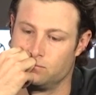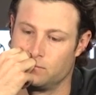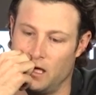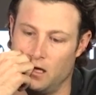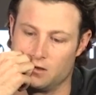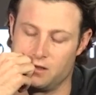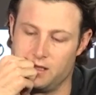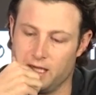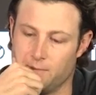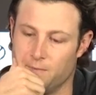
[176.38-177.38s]
also
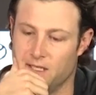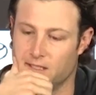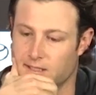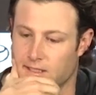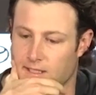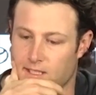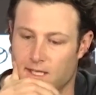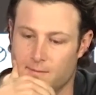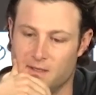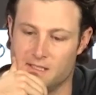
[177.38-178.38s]
take a minute to
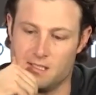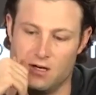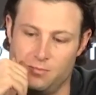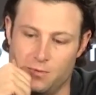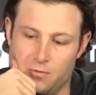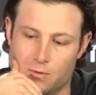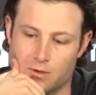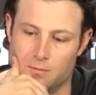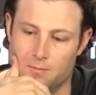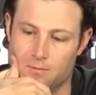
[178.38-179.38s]
collect myself before
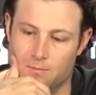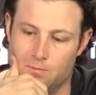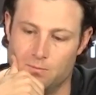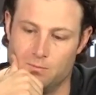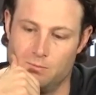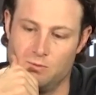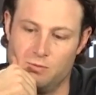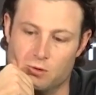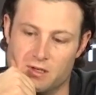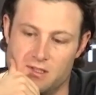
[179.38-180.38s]

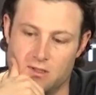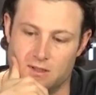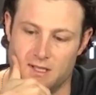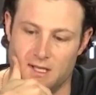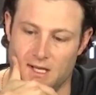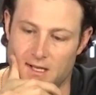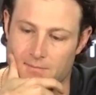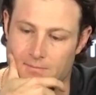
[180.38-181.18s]
I start the game,